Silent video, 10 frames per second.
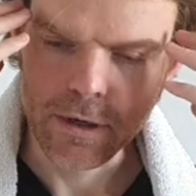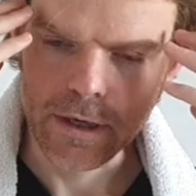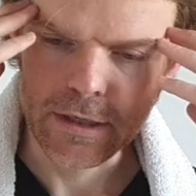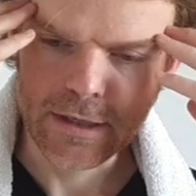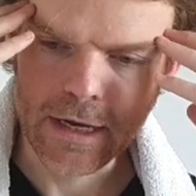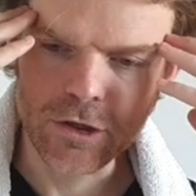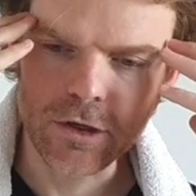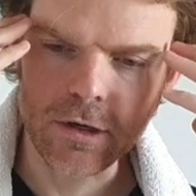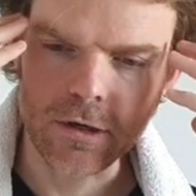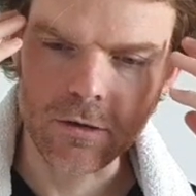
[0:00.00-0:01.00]

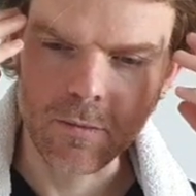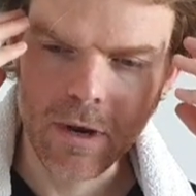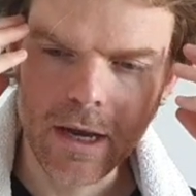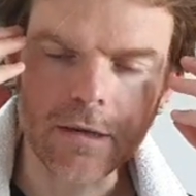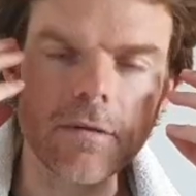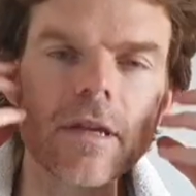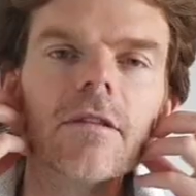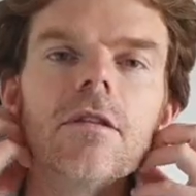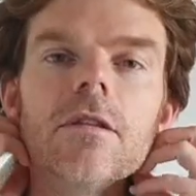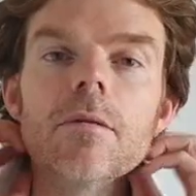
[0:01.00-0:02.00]
intention and your mind
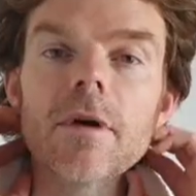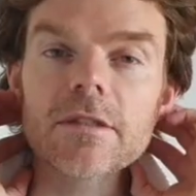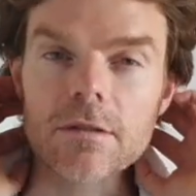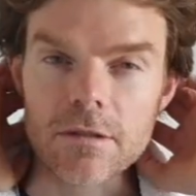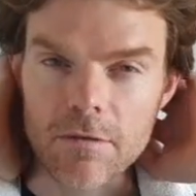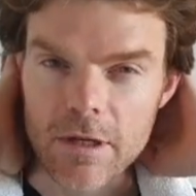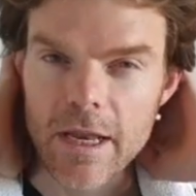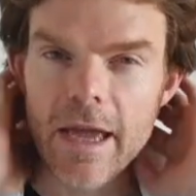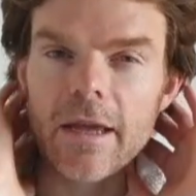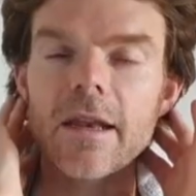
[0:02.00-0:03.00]
into the muscles of the
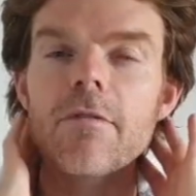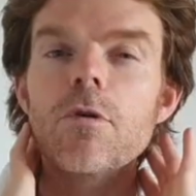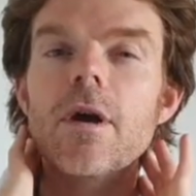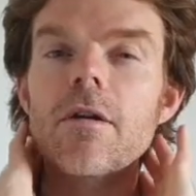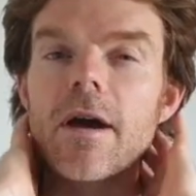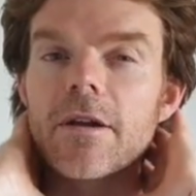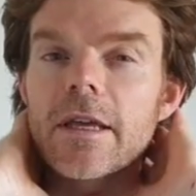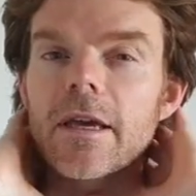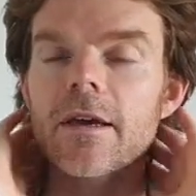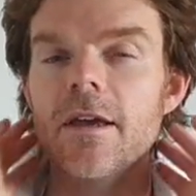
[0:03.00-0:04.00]
neck and everywhere around
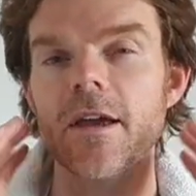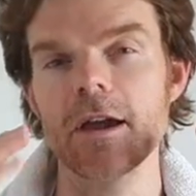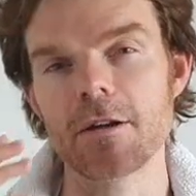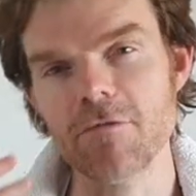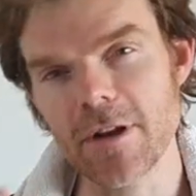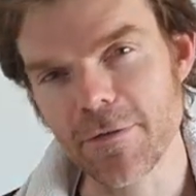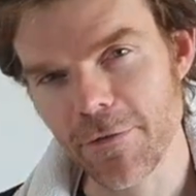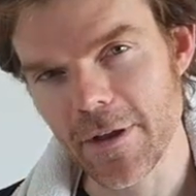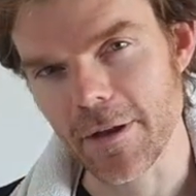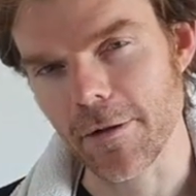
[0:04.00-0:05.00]
here, and really
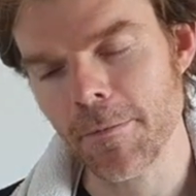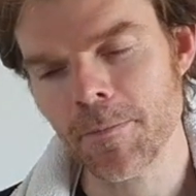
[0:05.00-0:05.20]
feel,